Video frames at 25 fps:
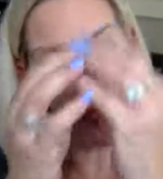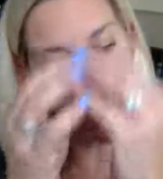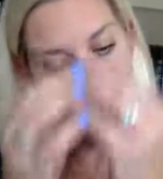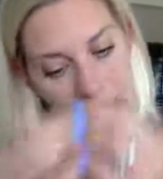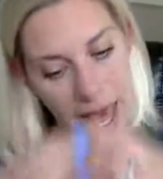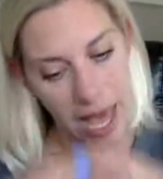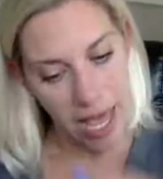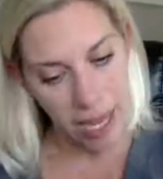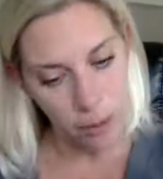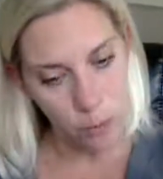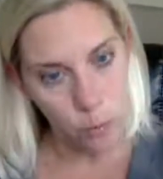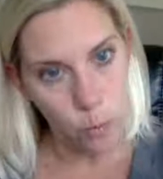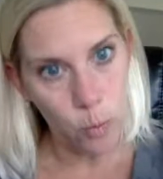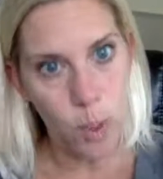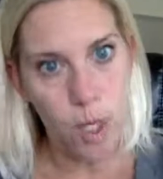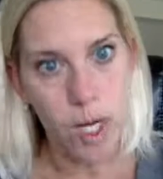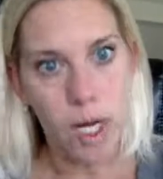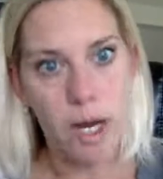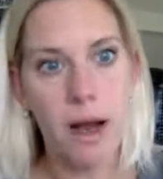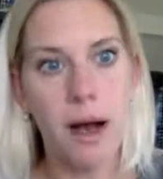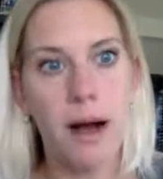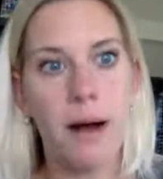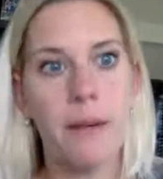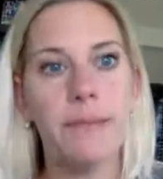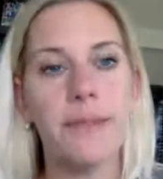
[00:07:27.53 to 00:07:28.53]
Then what
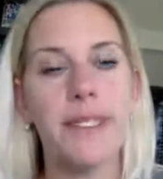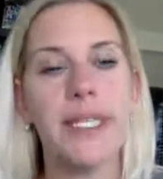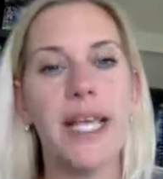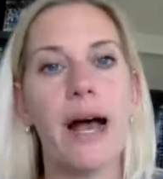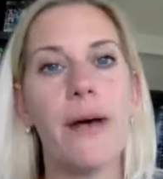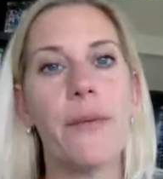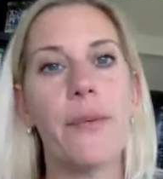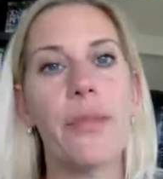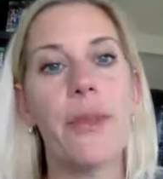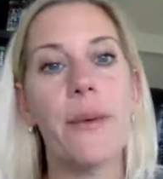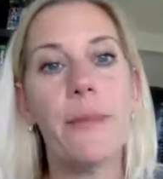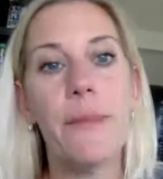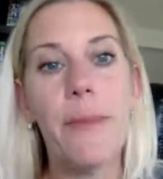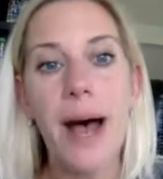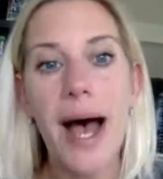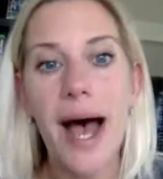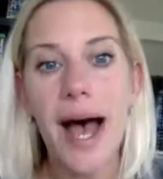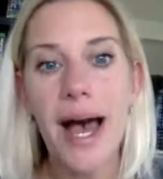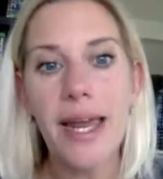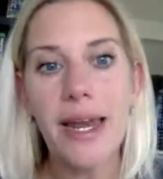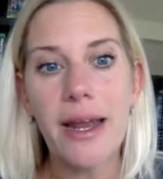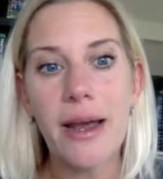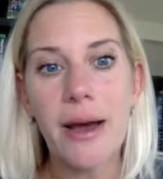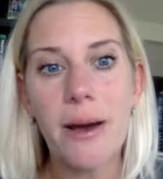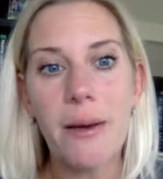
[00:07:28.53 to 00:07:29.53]
comes out the
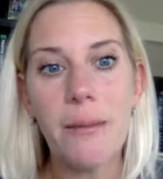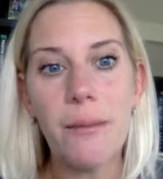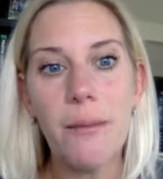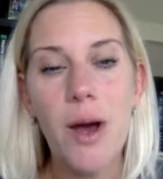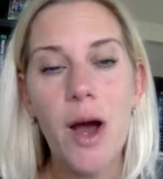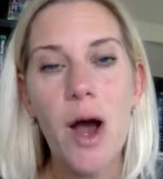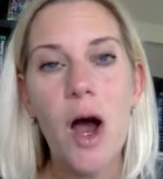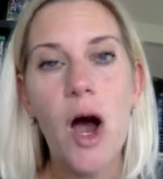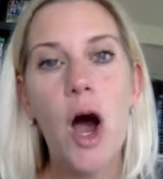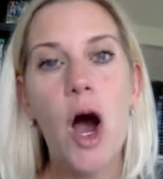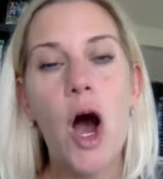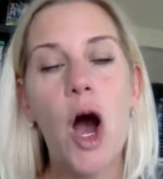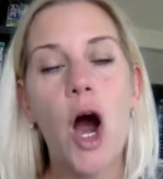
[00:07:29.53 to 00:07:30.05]
bottom